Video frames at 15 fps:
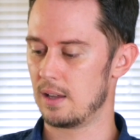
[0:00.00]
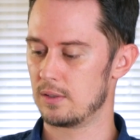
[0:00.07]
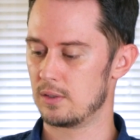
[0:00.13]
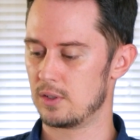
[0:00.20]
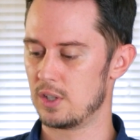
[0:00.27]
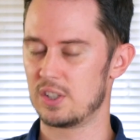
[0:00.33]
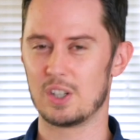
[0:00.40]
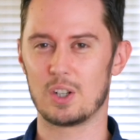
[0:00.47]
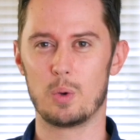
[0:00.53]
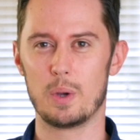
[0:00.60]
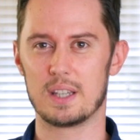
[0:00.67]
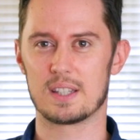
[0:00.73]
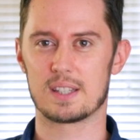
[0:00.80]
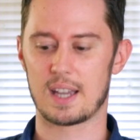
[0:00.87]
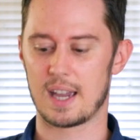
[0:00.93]
just a quick
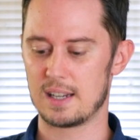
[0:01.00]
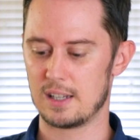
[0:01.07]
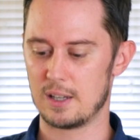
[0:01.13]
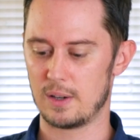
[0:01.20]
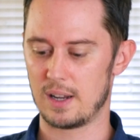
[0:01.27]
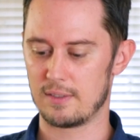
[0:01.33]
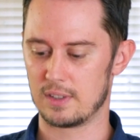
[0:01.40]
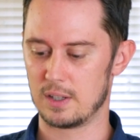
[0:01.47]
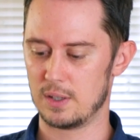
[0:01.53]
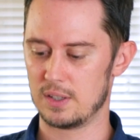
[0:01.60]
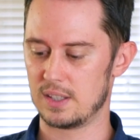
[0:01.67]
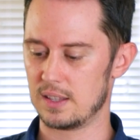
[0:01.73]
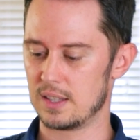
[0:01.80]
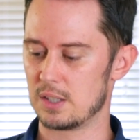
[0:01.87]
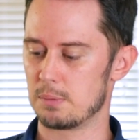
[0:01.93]
side note, I've noticed
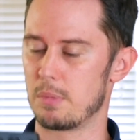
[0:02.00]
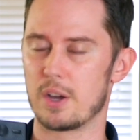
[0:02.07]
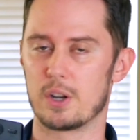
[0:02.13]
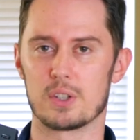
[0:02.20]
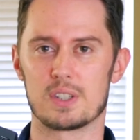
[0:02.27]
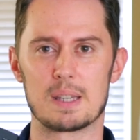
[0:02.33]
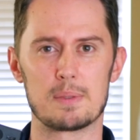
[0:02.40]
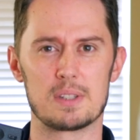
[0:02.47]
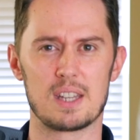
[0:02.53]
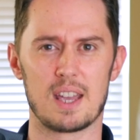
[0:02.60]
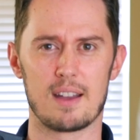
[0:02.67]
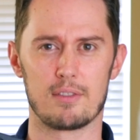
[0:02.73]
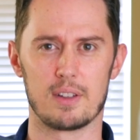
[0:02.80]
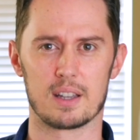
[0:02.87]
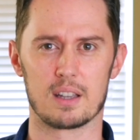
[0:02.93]
that this model seems to
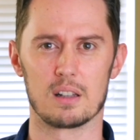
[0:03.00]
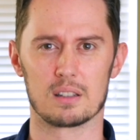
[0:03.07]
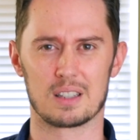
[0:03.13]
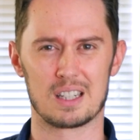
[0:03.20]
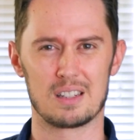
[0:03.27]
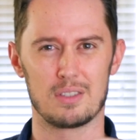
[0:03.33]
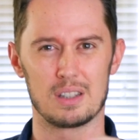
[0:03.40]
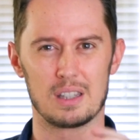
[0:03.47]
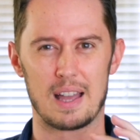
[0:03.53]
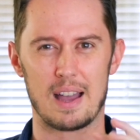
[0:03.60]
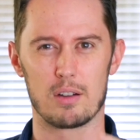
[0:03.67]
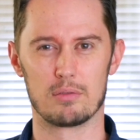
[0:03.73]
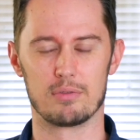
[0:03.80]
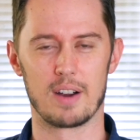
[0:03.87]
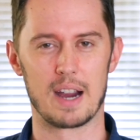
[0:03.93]
have like a kind of a
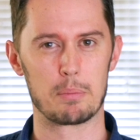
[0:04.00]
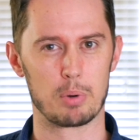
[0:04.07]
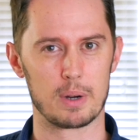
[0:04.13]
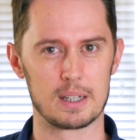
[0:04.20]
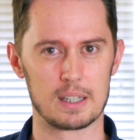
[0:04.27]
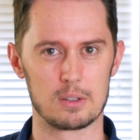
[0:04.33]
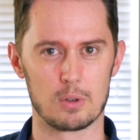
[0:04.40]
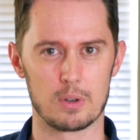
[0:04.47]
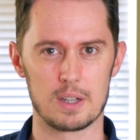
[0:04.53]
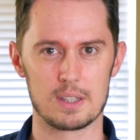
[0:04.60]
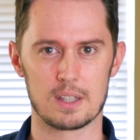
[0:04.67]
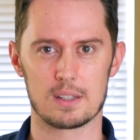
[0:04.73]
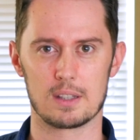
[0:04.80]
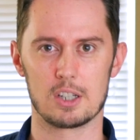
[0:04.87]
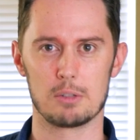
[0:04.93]
loud vibrating noise.
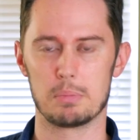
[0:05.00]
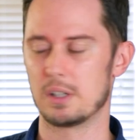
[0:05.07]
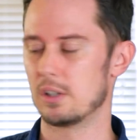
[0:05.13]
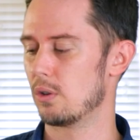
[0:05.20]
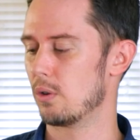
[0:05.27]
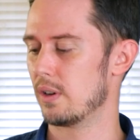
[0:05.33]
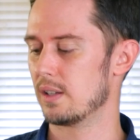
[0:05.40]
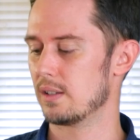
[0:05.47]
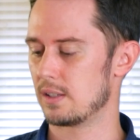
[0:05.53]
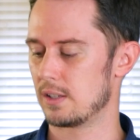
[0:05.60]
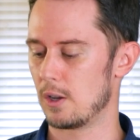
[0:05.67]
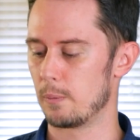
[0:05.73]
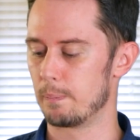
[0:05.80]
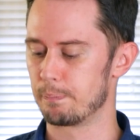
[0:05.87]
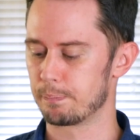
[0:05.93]
It's a little bit annoying,
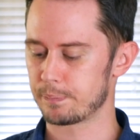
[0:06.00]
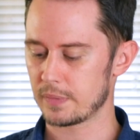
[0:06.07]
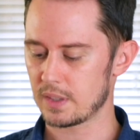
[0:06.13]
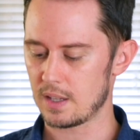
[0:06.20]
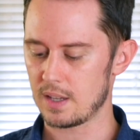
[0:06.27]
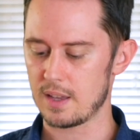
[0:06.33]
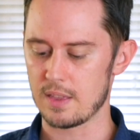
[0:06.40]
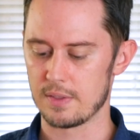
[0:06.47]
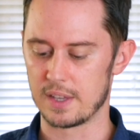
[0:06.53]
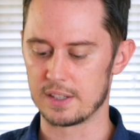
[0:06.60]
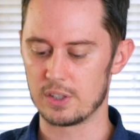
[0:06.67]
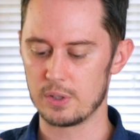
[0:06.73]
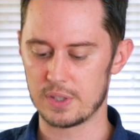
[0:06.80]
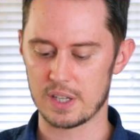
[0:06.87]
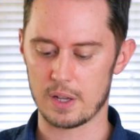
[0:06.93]
so they
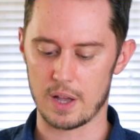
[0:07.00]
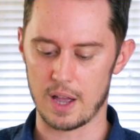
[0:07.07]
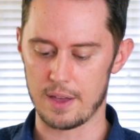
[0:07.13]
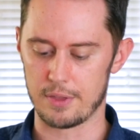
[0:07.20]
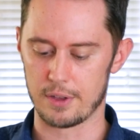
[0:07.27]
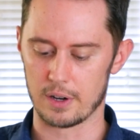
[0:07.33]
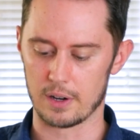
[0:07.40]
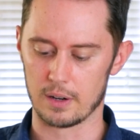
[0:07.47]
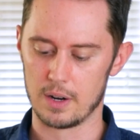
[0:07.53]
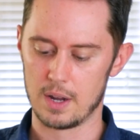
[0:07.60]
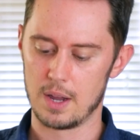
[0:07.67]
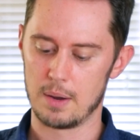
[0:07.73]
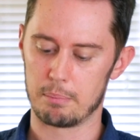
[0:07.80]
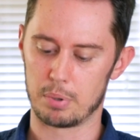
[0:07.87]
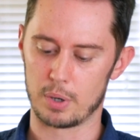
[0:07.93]
do sell other
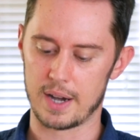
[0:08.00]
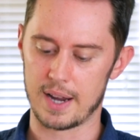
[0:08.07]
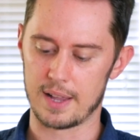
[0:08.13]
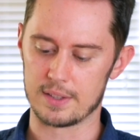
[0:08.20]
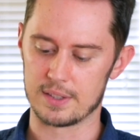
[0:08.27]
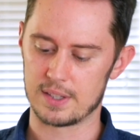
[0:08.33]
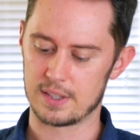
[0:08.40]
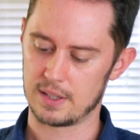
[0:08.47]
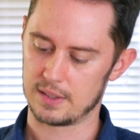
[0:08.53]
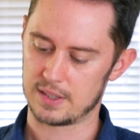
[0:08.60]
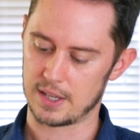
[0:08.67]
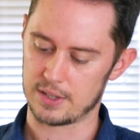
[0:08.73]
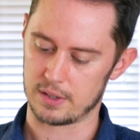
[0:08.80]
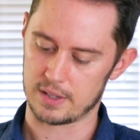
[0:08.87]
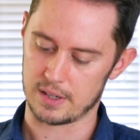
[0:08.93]
brands, it
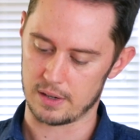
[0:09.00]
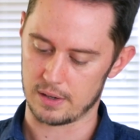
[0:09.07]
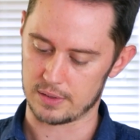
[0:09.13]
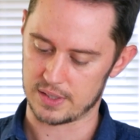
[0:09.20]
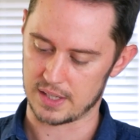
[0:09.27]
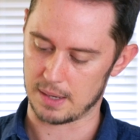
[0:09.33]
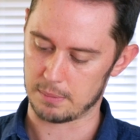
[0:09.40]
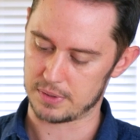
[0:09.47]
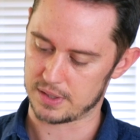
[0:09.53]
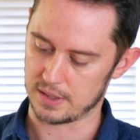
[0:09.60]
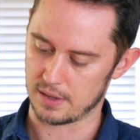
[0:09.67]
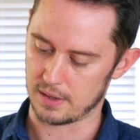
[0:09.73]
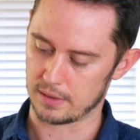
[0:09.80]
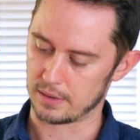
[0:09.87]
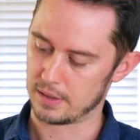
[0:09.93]
says on here,
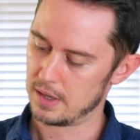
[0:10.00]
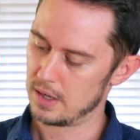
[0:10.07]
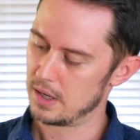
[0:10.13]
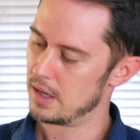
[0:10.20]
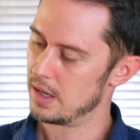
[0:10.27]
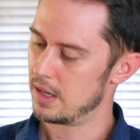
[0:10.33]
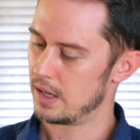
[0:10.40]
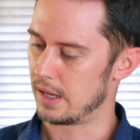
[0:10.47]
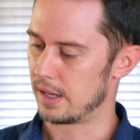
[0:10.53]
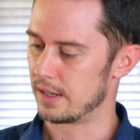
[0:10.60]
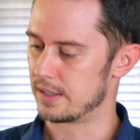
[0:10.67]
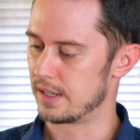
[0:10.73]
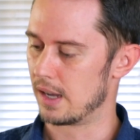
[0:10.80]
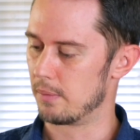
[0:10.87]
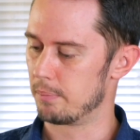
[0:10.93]
Samsung
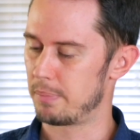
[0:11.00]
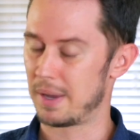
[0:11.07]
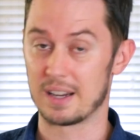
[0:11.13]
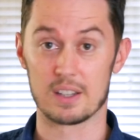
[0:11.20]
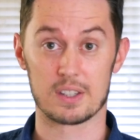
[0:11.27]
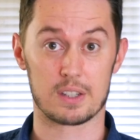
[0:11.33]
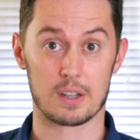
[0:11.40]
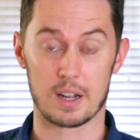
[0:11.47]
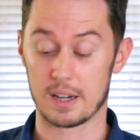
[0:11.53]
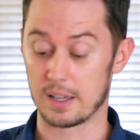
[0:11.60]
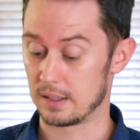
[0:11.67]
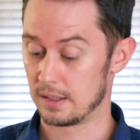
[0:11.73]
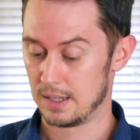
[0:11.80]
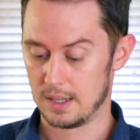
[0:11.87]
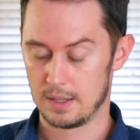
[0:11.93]
and
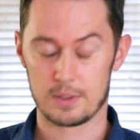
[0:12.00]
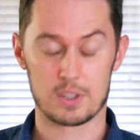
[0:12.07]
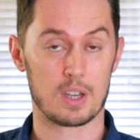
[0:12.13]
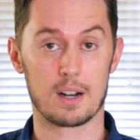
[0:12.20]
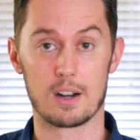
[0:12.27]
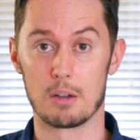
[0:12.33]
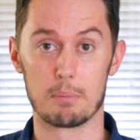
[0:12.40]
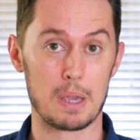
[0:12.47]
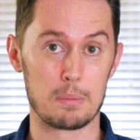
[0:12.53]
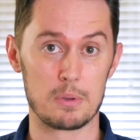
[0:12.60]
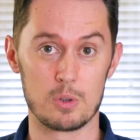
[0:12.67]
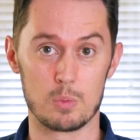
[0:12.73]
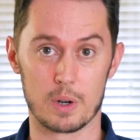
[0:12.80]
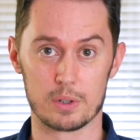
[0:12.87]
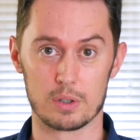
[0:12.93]
Panasonic. So I don't know, maybe
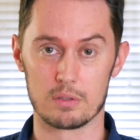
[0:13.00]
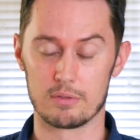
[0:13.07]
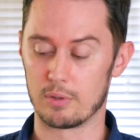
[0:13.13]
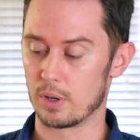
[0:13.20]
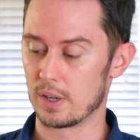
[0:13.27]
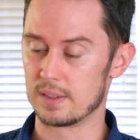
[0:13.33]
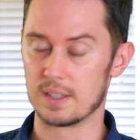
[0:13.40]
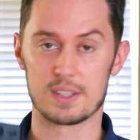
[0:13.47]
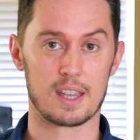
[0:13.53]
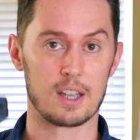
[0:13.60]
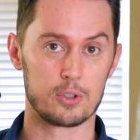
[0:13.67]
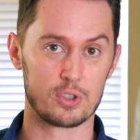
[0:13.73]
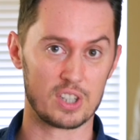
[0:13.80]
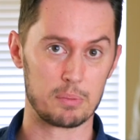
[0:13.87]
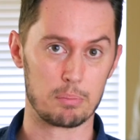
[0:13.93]
you'd want to avoid this
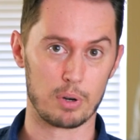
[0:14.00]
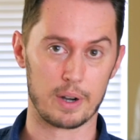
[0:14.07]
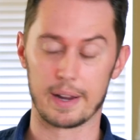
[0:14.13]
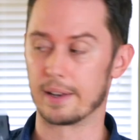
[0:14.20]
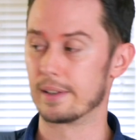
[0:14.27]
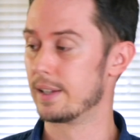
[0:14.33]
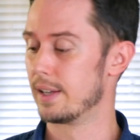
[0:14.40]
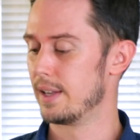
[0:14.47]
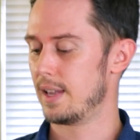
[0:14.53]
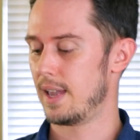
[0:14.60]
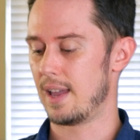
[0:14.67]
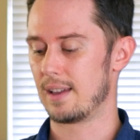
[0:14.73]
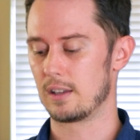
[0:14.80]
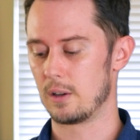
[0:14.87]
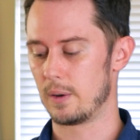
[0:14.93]
LG brand
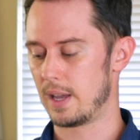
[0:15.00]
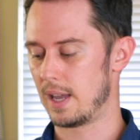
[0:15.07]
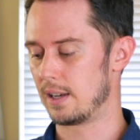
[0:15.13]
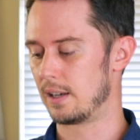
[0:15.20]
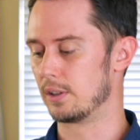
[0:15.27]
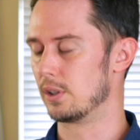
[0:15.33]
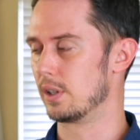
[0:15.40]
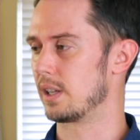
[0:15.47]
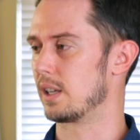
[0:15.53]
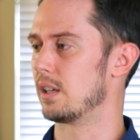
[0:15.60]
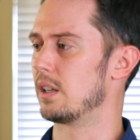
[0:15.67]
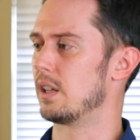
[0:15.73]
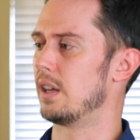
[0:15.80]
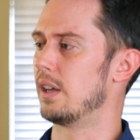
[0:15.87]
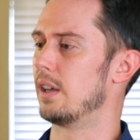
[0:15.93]
and go ahead and look
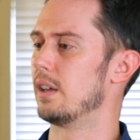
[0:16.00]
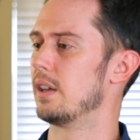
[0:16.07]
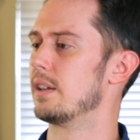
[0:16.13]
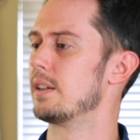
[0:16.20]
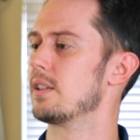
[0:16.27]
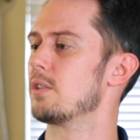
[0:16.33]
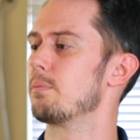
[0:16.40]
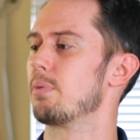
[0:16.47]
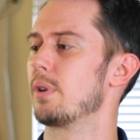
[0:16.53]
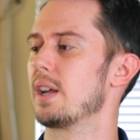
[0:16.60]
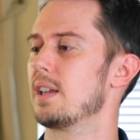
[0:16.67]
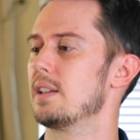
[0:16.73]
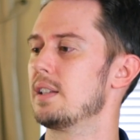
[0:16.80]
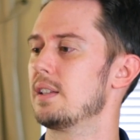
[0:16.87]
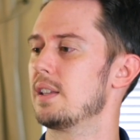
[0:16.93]
at another
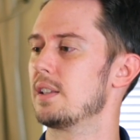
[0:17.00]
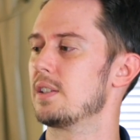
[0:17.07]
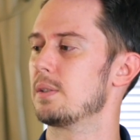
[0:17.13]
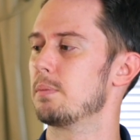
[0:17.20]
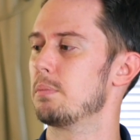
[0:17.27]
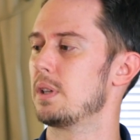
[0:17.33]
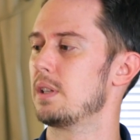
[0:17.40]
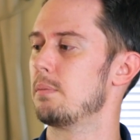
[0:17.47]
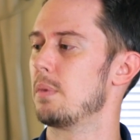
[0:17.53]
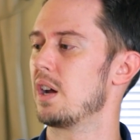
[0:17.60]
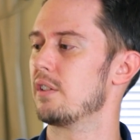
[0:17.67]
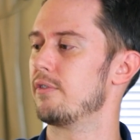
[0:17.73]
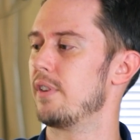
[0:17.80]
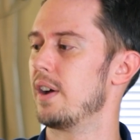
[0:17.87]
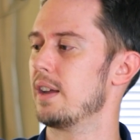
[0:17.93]
brand that's been
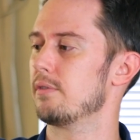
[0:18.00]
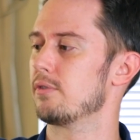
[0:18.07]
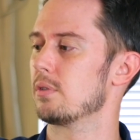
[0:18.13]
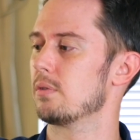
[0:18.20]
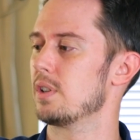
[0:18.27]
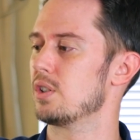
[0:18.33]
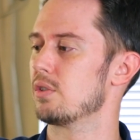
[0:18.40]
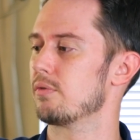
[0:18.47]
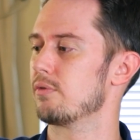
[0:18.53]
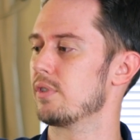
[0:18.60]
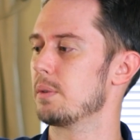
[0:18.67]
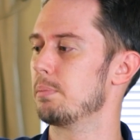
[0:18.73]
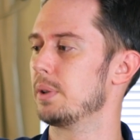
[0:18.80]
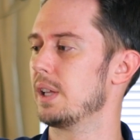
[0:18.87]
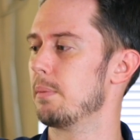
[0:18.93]
modified for region-free
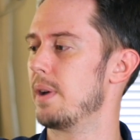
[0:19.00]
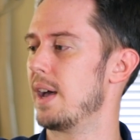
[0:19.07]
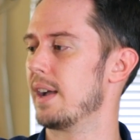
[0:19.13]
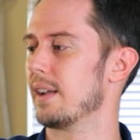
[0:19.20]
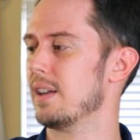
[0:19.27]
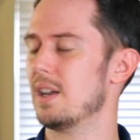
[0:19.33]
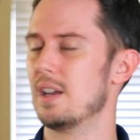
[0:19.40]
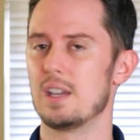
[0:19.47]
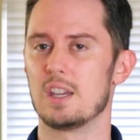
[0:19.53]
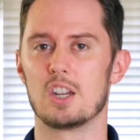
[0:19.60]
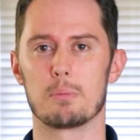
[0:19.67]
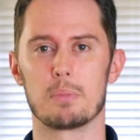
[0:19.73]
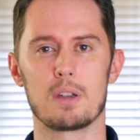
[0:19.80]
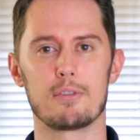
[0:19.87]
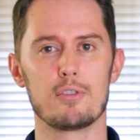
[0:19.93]
playback. You
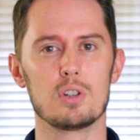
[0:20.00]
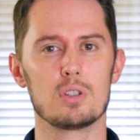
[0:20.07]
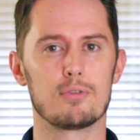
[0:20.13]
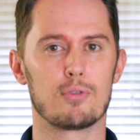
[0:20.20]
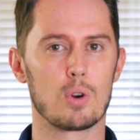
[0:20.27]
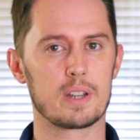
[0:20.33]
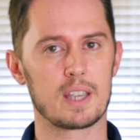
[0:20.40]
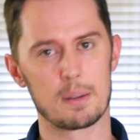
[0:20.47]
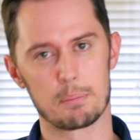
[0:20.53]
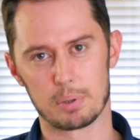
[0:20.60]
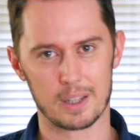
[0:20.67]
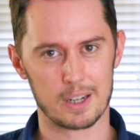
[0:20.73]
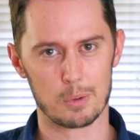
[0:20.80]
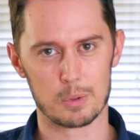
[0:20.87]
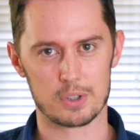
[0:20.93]
know, my first 4K
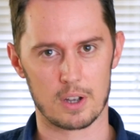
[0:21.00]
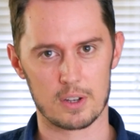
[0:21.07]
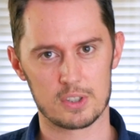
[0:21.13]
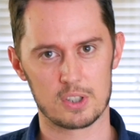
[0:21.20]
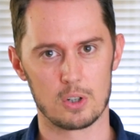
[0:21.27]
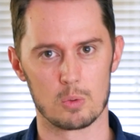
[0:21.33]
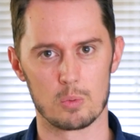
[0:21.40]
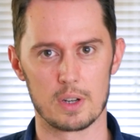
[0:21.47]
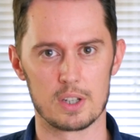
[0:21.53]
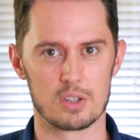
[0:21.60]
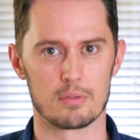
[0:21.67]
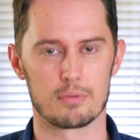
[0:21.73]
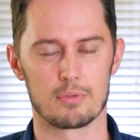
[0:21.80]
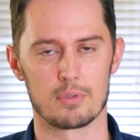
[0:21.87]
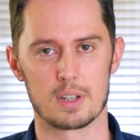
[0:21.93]
player was also a
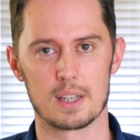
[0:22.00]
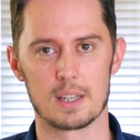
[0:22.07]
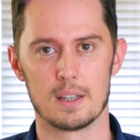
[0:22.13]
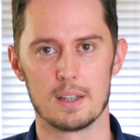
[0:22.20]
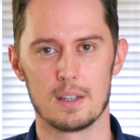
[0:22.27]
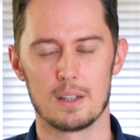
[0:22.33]
region-free,